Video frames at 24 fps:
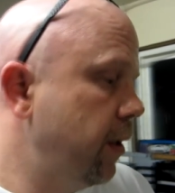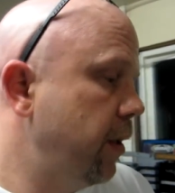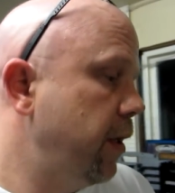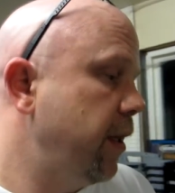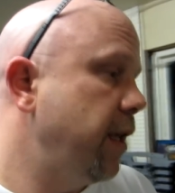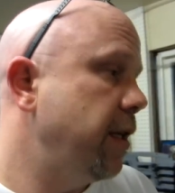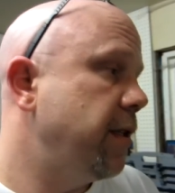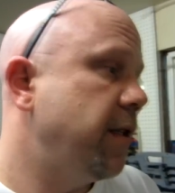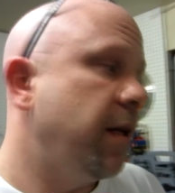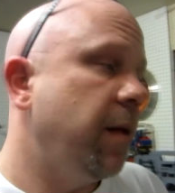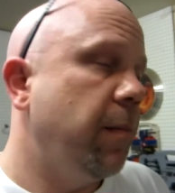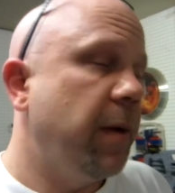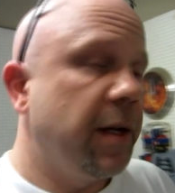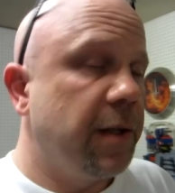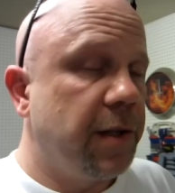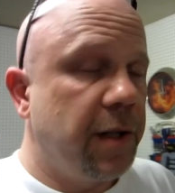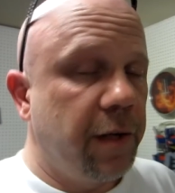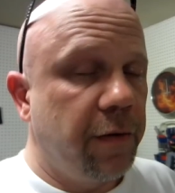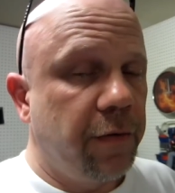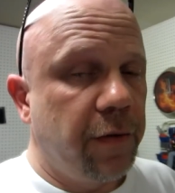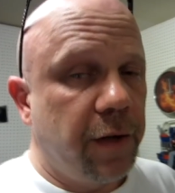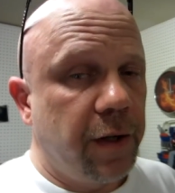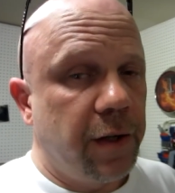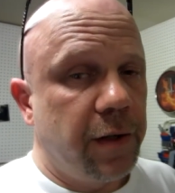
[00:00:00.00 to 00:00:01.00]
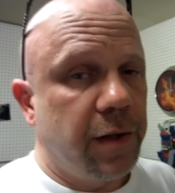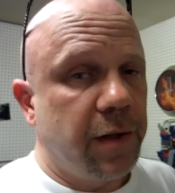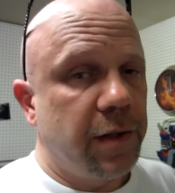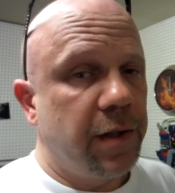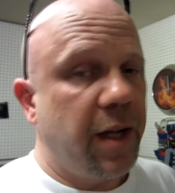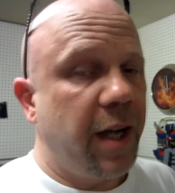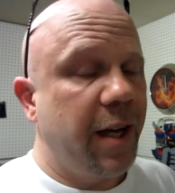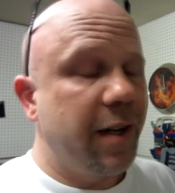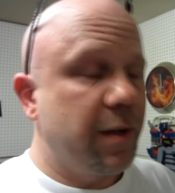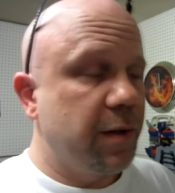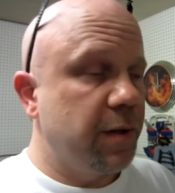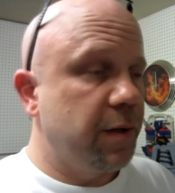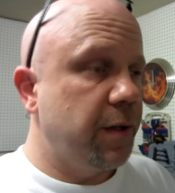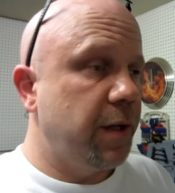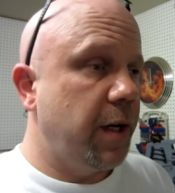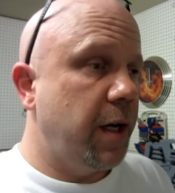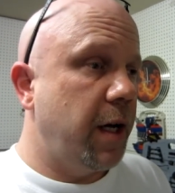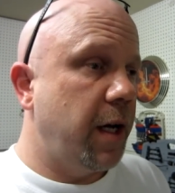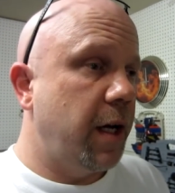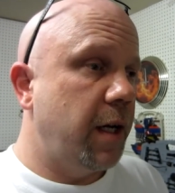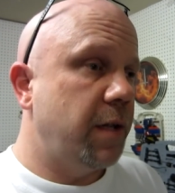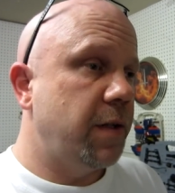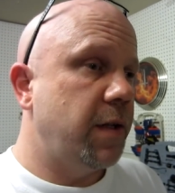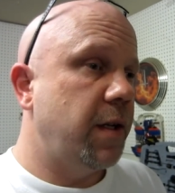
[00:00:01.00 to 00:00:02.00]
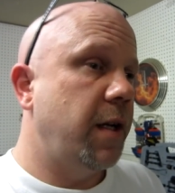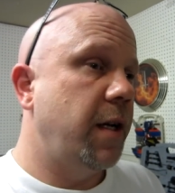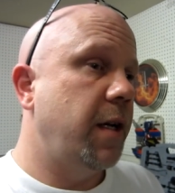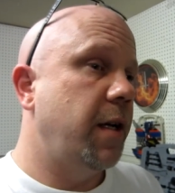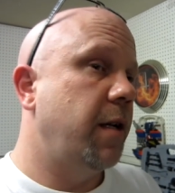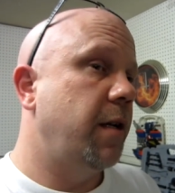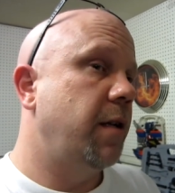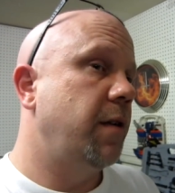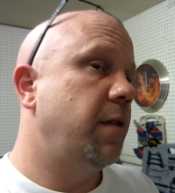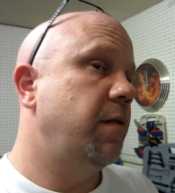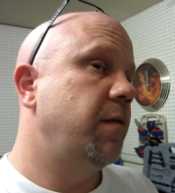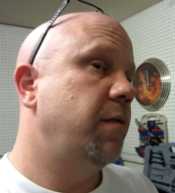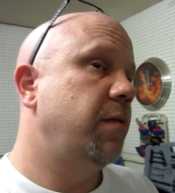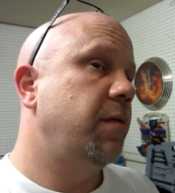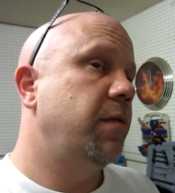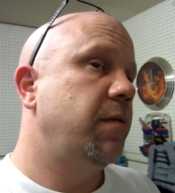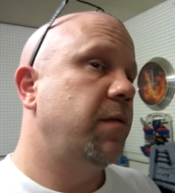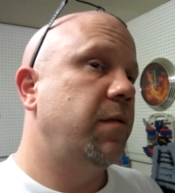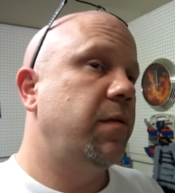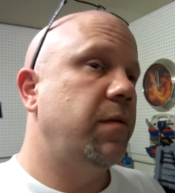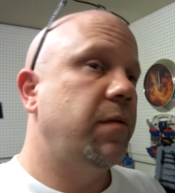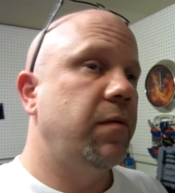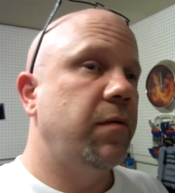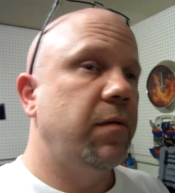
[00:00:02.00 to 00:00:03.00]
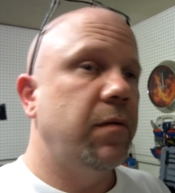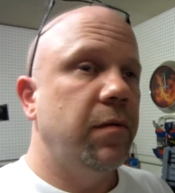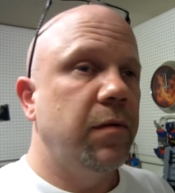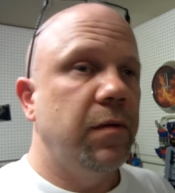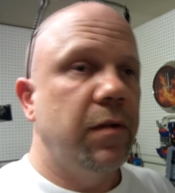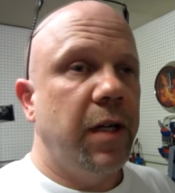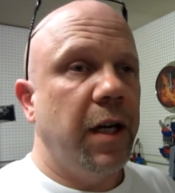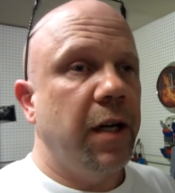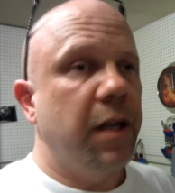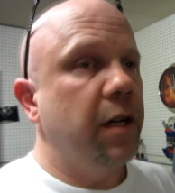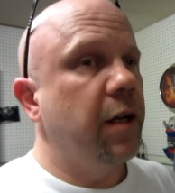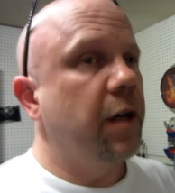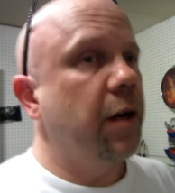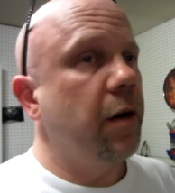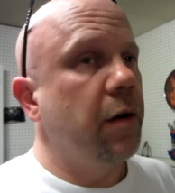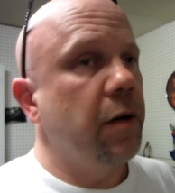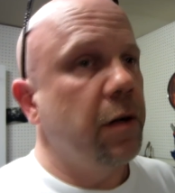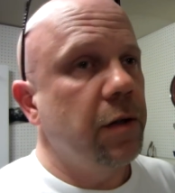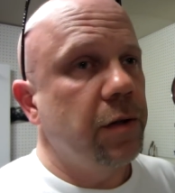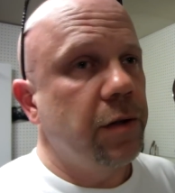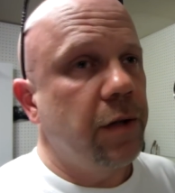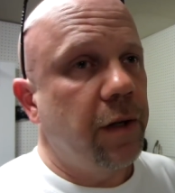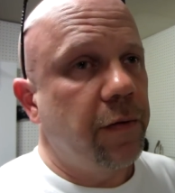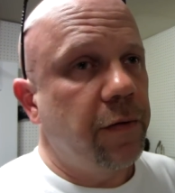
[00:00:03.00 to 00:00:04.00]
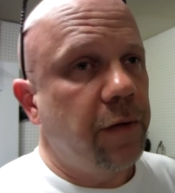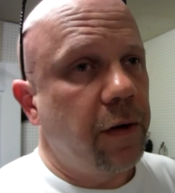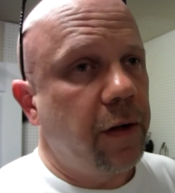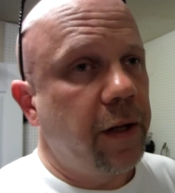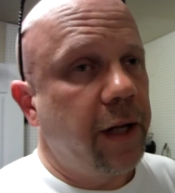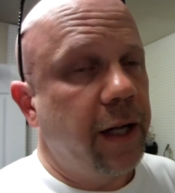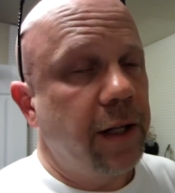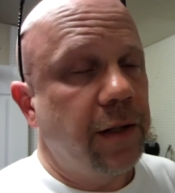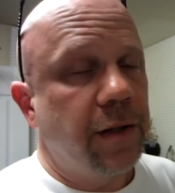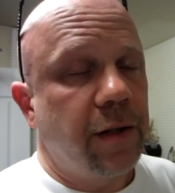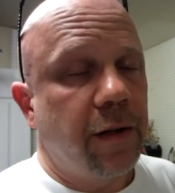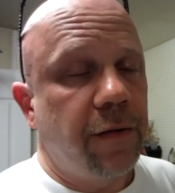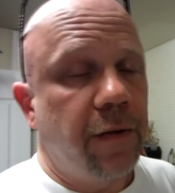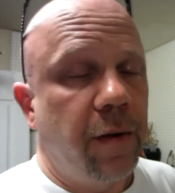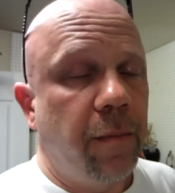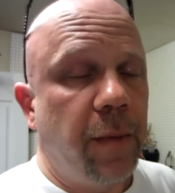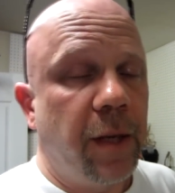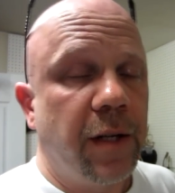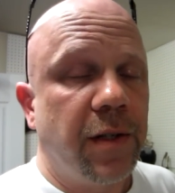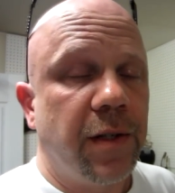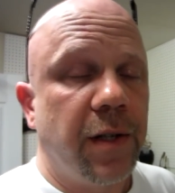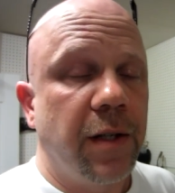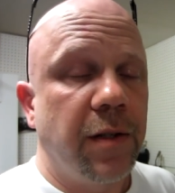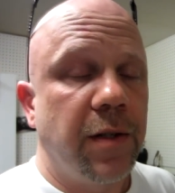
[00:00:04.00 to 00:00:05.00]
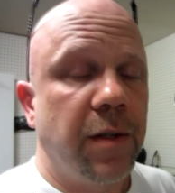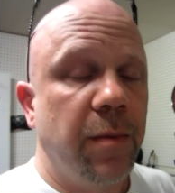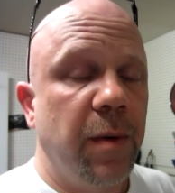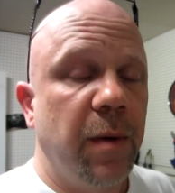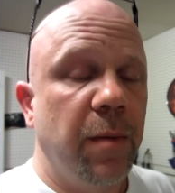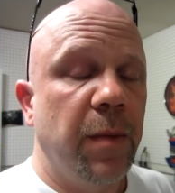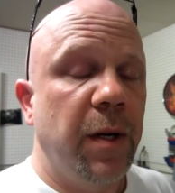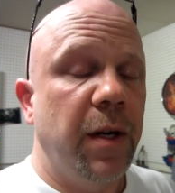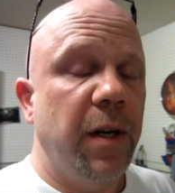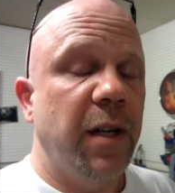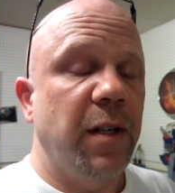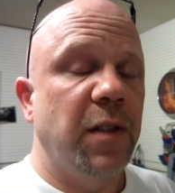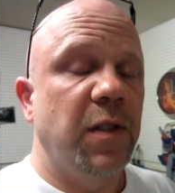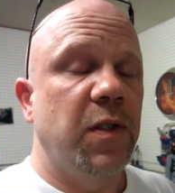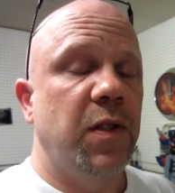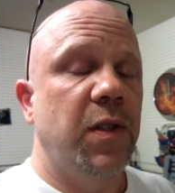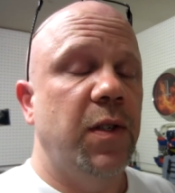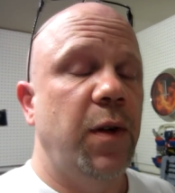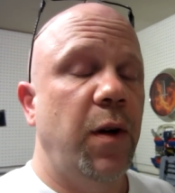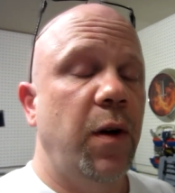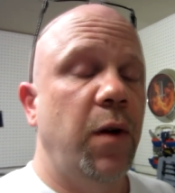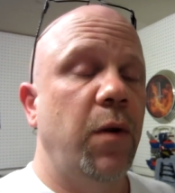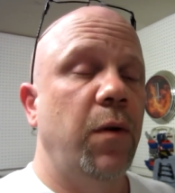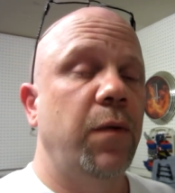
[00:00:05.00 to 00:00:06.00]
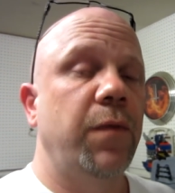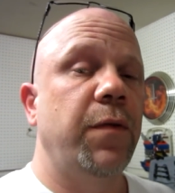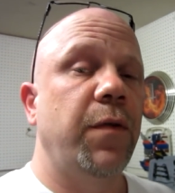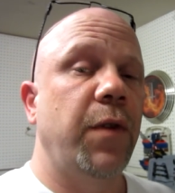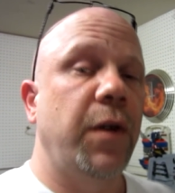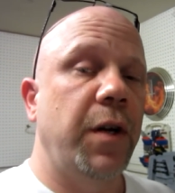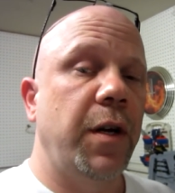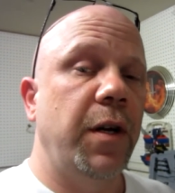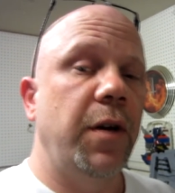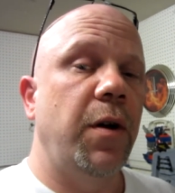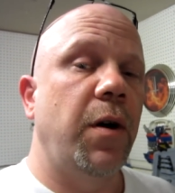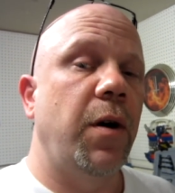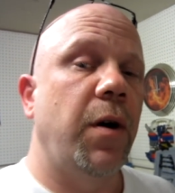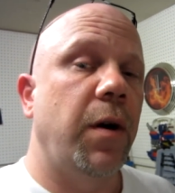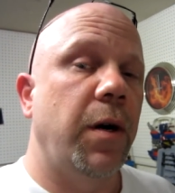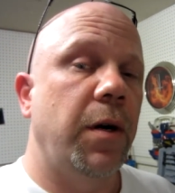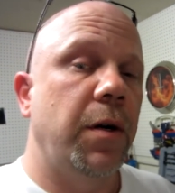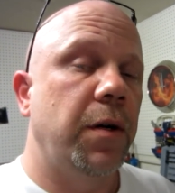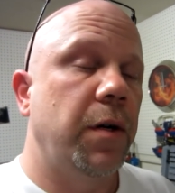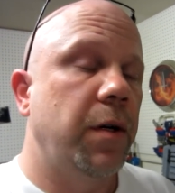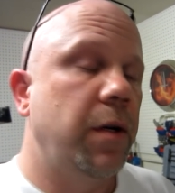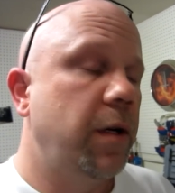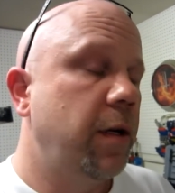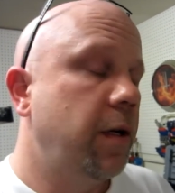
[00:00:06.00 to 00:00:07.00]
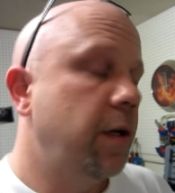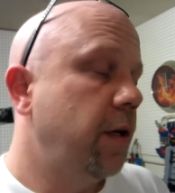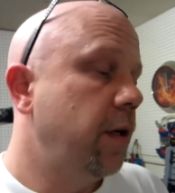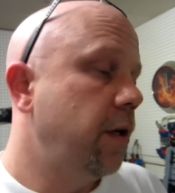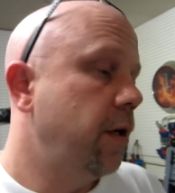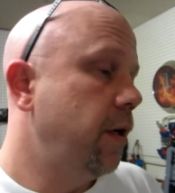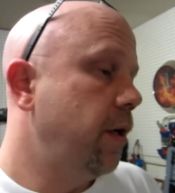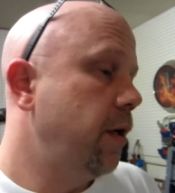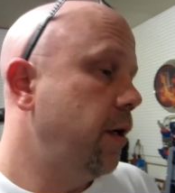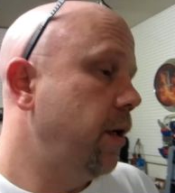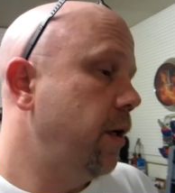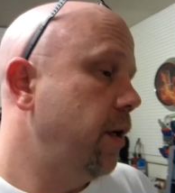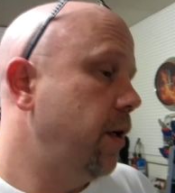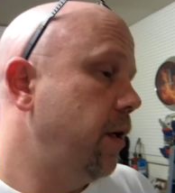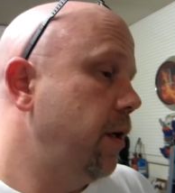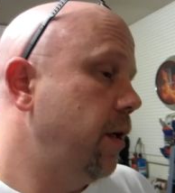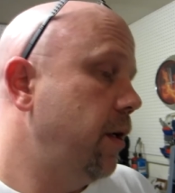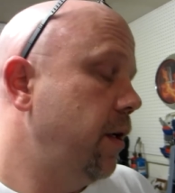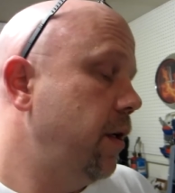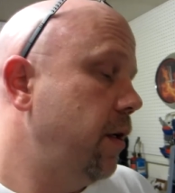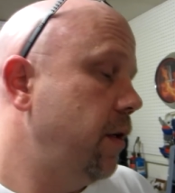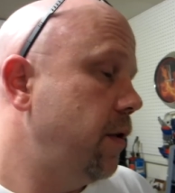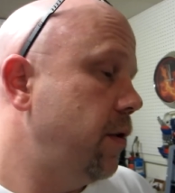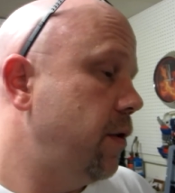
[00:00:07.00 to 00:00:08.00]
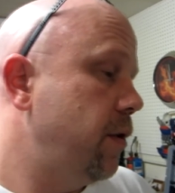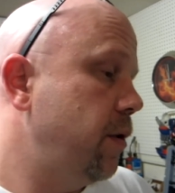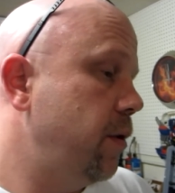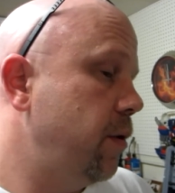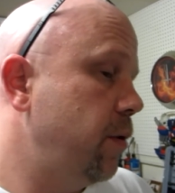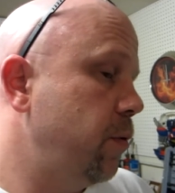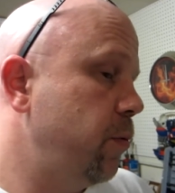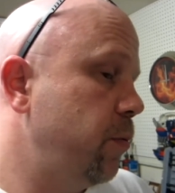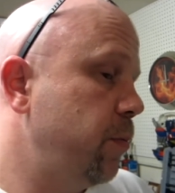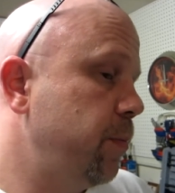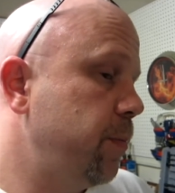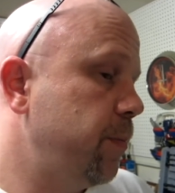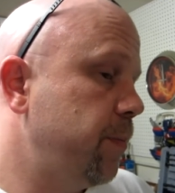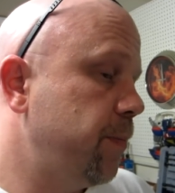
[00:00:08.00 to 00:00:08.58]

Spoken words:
They say the best thing for this is exercise and taking care of yourself and all that stuff. And it makes sense to me, but it is so freaking hard to